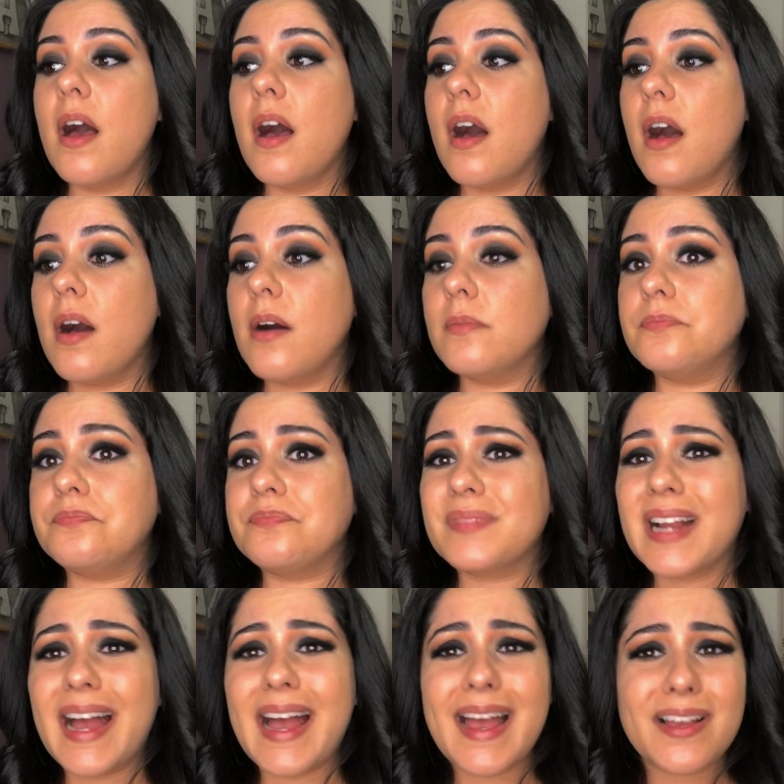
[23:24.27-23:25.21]
I
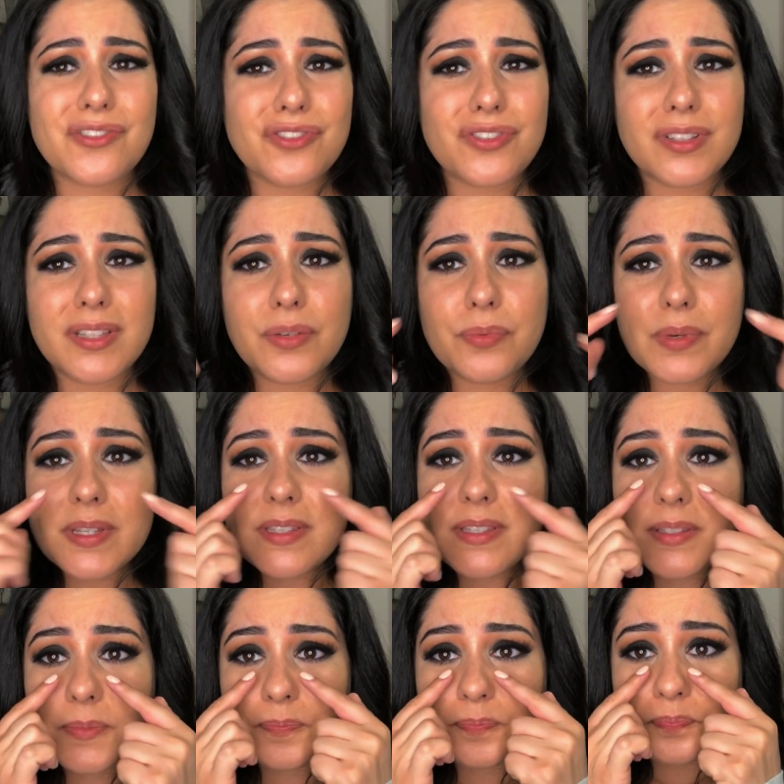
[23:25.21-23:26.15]
actually
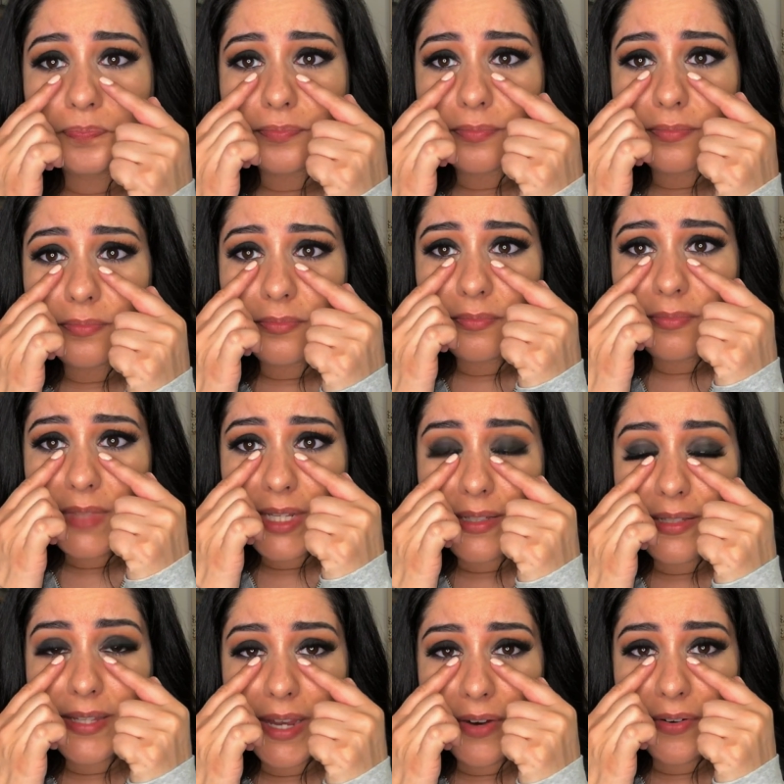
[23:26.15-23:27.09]
was
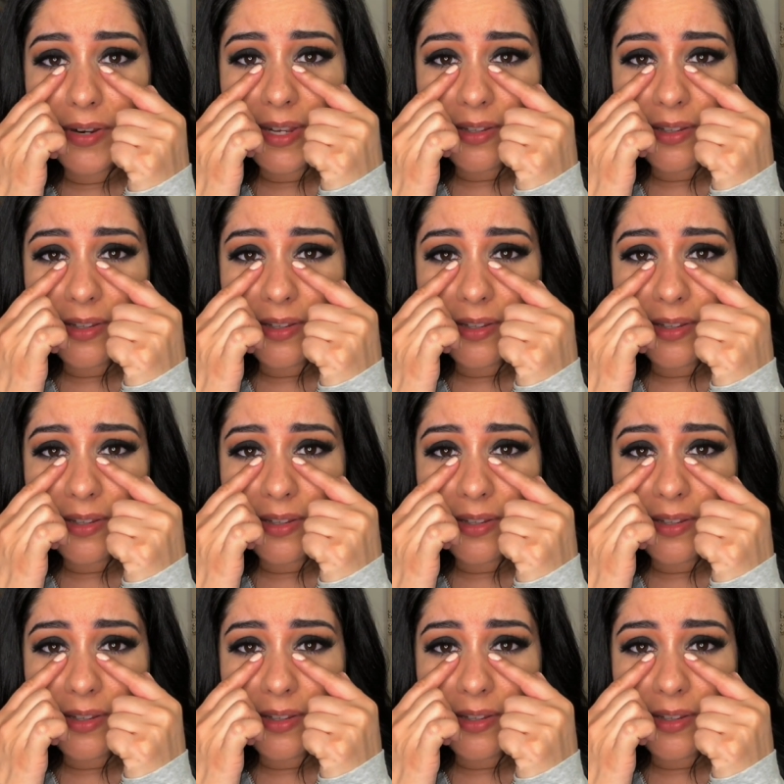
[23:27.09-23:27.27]
tearing